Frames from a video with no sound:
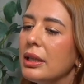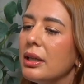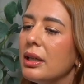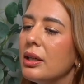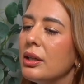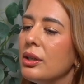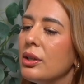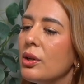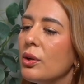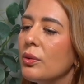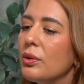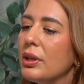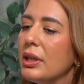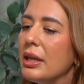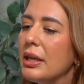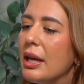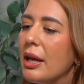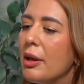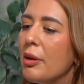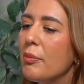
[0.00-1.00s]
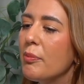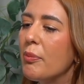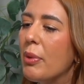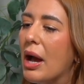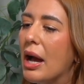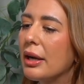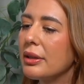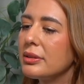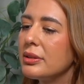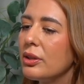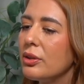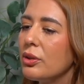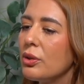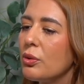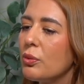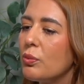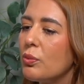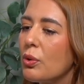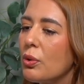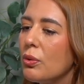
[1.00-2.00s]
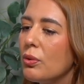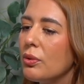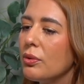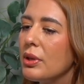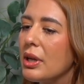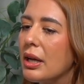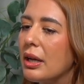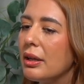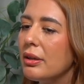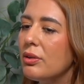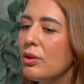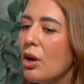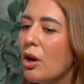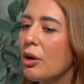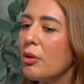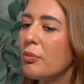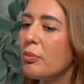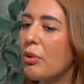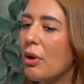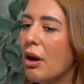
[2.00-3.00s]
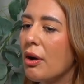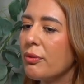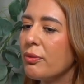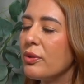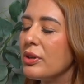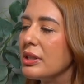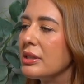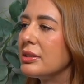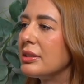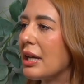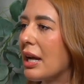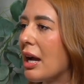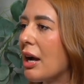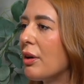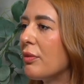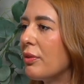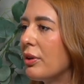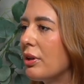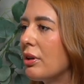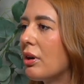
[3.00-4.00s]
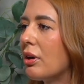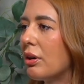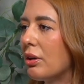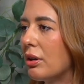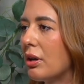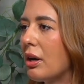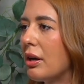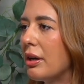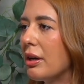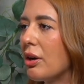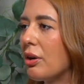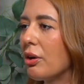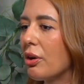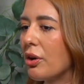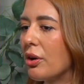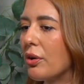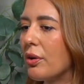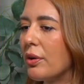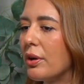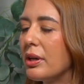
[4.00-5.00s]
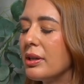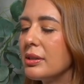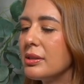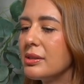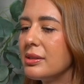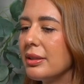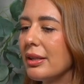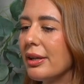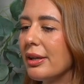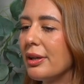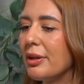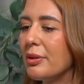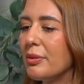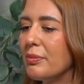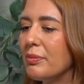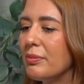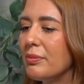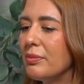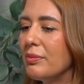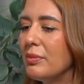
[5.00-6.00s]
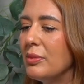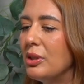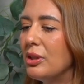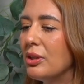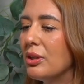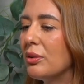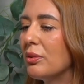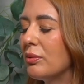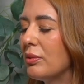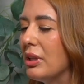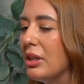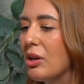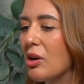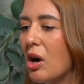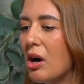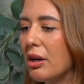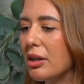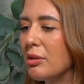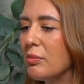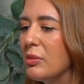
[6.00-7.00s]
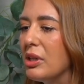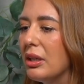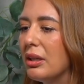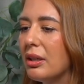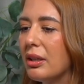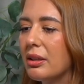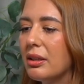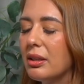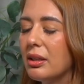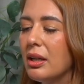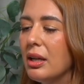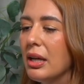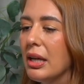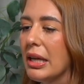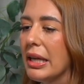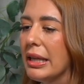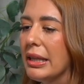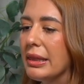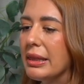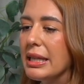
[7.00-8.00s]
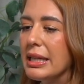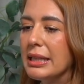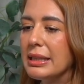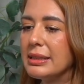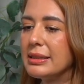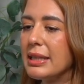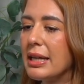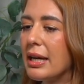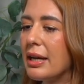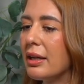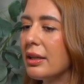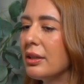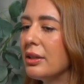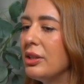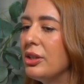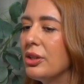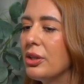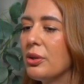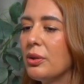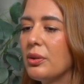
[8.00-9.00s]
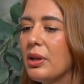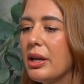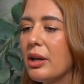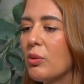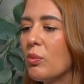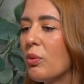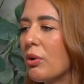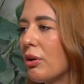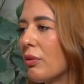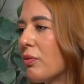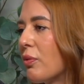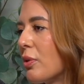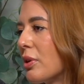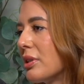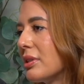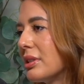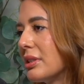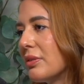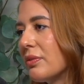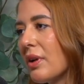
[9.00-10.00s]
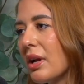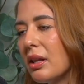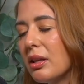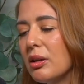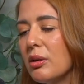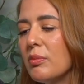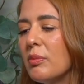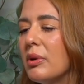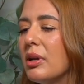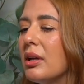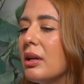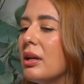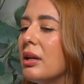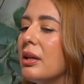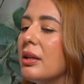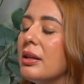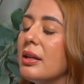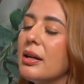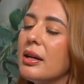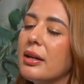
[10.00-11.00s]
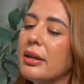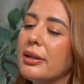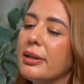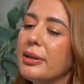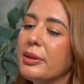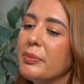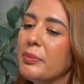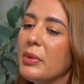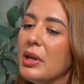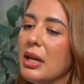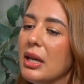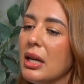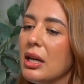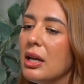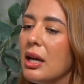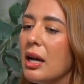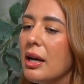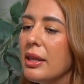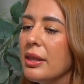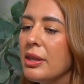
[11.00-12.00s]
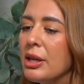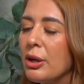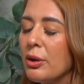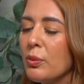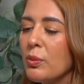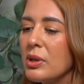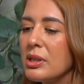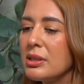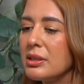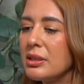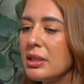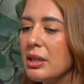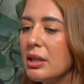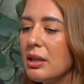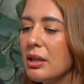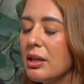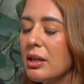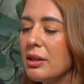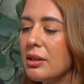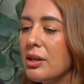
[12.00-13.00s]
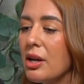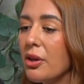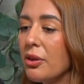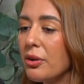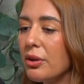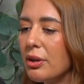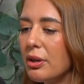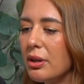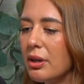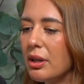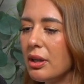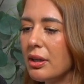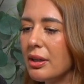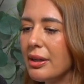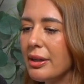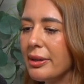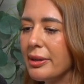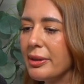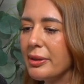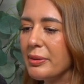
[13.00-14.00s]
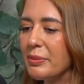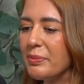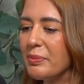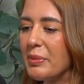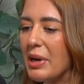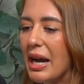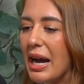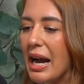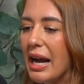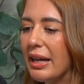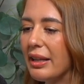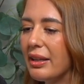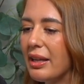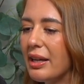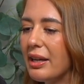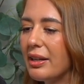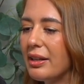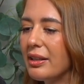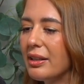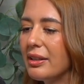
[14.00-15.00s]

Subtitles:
the impact and the role that nonprofits have in our current, economy and in things that, like workforce development. There was another highlight